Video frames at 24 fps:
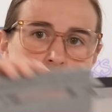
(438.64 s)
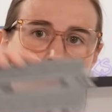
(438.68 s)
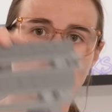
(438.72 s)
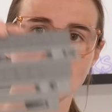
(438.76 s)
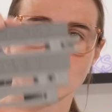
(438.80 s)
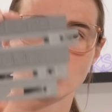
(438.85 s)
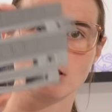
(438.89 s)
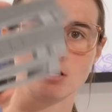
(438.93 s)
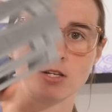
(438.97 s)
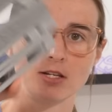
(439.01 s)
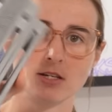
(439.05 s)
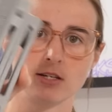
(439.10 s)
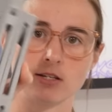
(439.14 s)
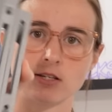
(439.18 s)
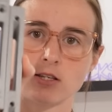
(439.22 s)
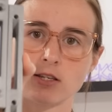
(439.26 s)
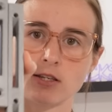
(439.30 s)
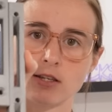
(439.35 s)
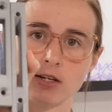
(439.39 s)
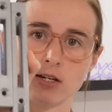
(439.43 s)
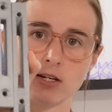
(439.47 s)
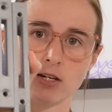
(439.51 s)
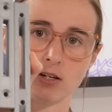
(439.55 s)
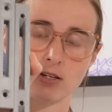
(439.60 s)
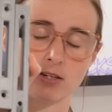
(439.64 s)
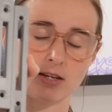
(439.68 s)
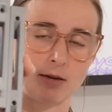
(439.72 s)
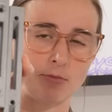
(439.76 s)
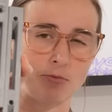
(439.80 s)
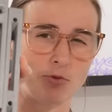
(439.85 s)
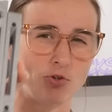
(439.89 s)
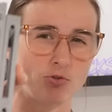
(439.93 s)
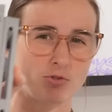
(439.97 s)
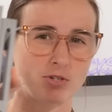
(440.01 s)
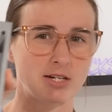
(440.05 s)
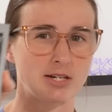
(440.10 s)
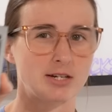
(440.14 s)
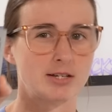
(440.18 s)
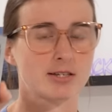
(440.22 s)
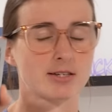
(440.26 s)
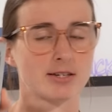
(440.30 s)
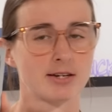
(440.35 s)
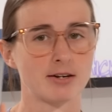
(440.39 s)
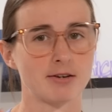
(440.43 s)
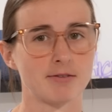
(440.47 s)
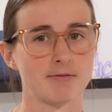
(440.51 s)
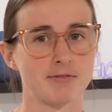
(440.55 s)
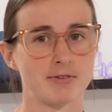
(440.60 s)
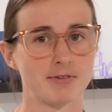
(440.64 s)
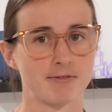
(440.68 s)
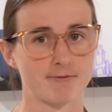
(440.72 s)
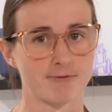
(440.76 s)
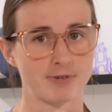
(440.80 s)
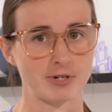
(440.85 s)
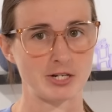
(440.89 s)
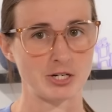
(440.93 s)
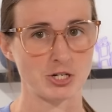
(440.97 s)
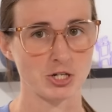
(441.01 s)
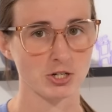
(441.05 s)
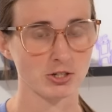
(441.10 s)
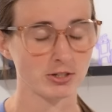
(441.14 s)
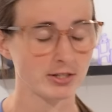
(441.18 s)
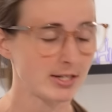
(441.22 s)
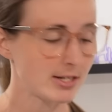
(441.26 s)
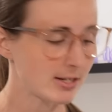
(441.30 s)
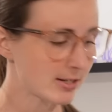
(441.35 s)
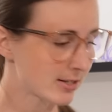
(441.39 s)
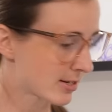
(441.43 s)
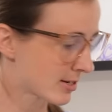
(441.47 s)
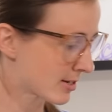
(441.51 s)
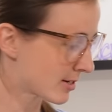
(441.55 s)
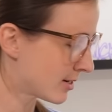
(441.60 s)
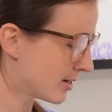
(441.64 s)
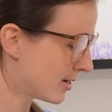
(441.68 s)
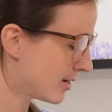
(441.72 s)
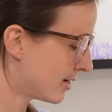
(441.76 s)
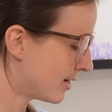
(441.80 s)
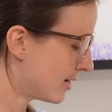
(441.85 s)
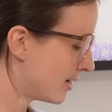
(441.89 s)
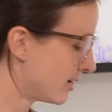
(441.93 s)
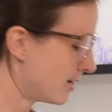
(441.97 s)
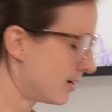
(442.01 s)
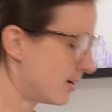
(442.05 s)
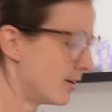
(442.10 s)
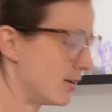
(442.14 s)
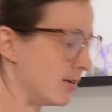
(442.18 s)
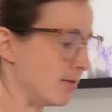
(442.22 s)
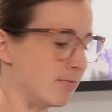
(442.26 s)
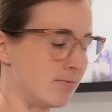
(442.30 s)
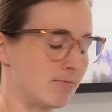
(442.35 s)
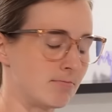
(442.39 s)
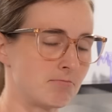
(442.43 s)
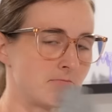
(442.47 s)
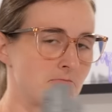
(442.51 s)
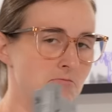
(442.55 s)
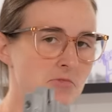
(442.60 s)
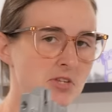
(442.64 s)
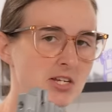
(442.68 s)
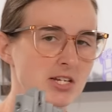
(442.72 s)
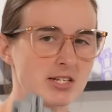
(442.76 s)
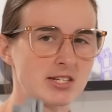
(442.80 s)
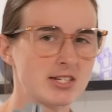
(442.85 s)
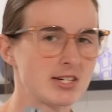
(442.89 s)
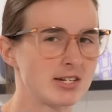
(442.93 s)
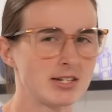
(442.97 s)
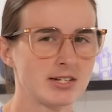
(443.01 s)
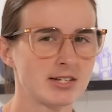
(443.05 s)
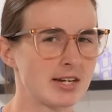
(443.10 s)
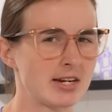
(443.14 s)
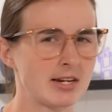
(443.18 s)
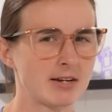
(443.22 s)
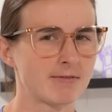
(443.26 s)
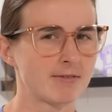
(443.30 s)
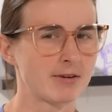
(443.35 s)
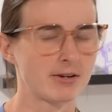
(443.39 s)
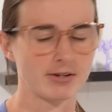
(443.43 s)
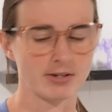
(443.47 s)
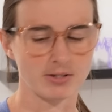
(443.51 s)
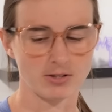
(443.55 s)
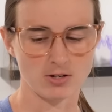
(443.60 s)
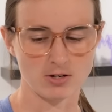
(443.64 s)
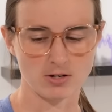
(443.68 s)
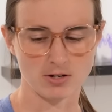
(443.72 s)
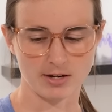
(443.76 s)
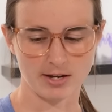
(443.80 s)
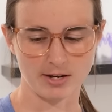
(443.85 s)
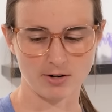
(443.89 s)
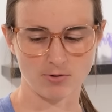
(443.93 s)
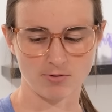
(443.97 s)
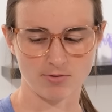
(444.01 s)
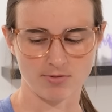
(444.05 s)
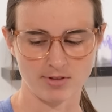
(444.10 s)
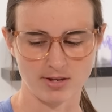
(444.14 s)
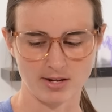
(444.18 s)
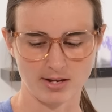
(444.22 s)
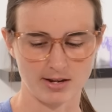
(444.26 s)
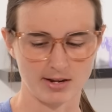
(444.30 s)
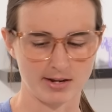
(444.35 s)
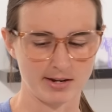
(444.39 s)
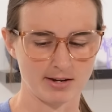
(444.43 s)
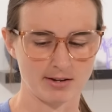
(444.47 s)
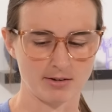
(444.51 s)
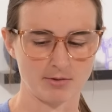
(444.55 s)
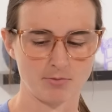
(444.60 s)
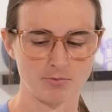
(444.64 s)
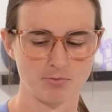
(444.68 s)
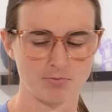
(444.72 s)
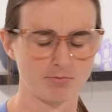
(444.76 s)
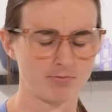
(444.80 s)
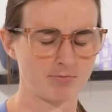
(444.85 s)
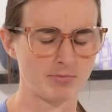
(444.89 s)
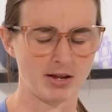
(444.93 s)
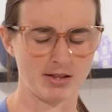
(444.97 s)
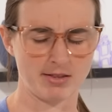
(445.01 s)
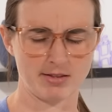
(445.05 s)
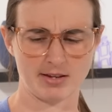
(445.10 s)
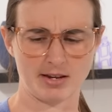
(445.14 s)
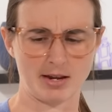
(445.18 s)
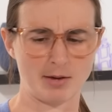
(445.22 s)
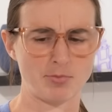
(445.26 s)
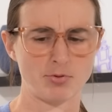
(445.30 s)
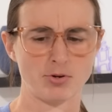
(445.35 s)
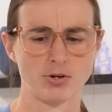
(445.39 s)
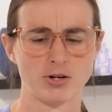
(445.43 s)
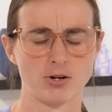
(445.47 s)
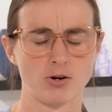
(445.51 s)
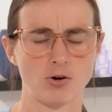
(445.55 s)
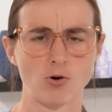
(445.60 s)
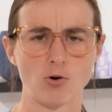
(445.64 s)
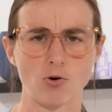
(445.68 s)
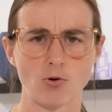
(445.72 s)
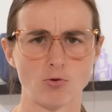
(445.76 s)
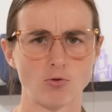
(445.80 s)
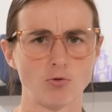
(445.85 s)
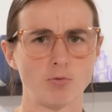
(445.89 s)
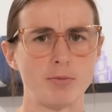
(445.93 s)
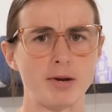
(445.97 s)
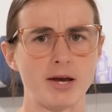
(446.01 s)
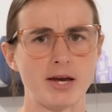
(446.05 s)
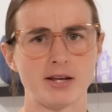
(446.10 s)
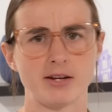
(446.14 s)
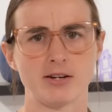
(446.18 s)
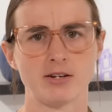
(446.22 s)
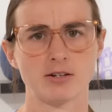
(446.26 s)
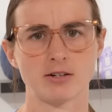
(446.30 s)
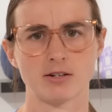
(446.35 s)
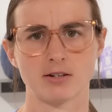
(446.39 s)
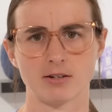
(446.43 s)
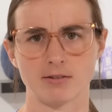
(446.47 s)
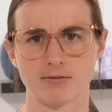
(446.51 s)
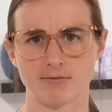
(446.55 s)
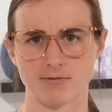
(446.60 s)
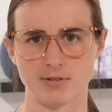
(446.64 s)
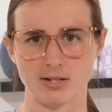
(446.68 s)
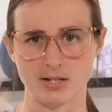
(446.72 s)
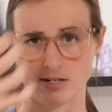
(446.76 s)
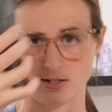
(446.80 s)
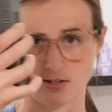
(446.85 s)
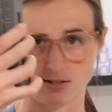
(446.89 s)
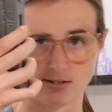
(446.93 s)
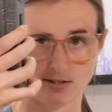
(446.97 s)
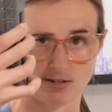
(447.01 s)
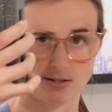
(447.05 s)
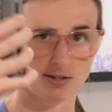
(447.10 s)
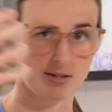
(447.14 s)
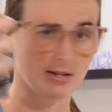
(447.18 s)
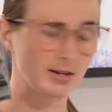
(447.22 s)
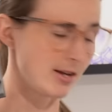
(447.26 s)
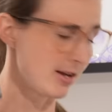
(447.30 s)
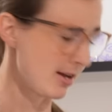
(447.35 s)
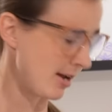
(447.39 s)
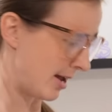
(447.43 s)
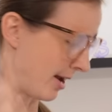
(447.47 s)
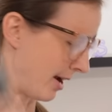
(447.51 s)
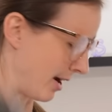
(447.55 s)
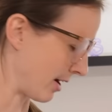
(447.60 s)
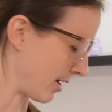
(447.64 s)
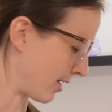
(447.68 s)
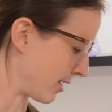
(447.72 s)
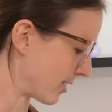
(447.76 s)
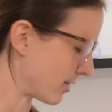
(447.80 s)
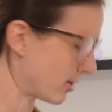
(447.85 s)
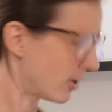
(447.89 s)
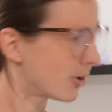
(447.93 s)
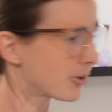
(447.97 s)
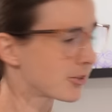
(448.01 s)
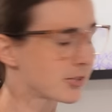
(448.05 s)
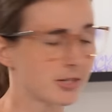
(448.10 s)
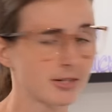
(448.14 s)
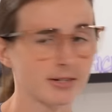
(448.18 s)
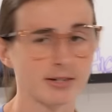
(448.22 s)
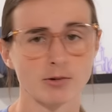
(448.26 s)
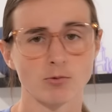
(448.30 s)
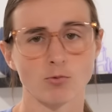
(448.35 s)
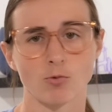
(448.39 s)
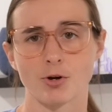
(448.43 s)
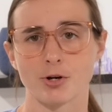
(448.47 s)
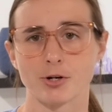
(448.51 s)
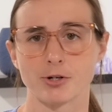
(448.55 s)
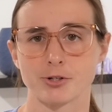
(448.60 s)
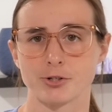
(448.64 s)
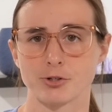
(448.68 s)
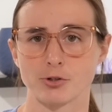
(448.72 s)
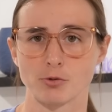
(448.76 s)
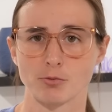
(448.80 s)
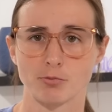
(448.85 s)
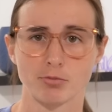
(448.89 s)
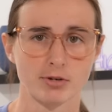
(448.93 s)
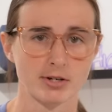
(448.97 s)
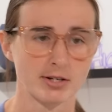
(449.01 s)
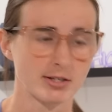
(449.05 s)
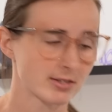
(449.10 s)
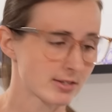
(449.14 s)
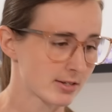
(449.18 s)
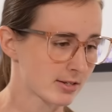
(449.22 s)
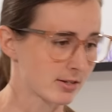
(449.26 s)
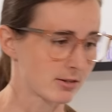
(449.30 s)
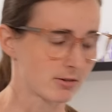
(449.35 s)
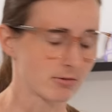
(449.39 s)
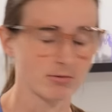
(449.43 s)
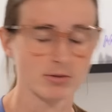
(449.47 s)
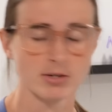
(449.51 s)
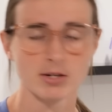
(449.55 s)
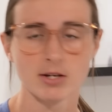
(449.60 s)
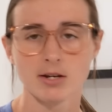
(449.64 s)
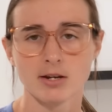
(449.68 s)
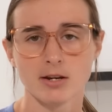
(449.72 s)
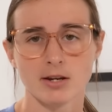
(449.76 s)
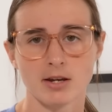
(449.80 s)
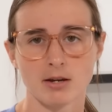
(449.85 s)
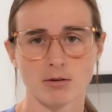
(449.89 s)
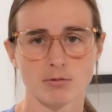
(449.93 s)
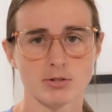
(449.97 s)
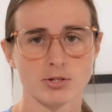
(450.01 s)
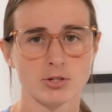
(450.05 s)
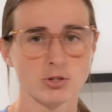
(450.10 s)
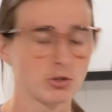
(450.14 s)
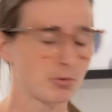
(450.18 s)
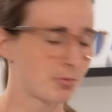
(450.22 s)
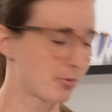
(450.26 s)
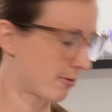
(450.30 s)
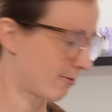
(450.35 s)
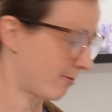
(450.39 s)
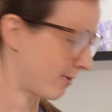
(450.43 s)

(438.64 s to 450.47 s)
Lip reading: these things I'm using instead of the French cleats. These didn't take very long. I don't think I think I put a whole bed of these and I got it all done in 1 or 2 prints. So it was super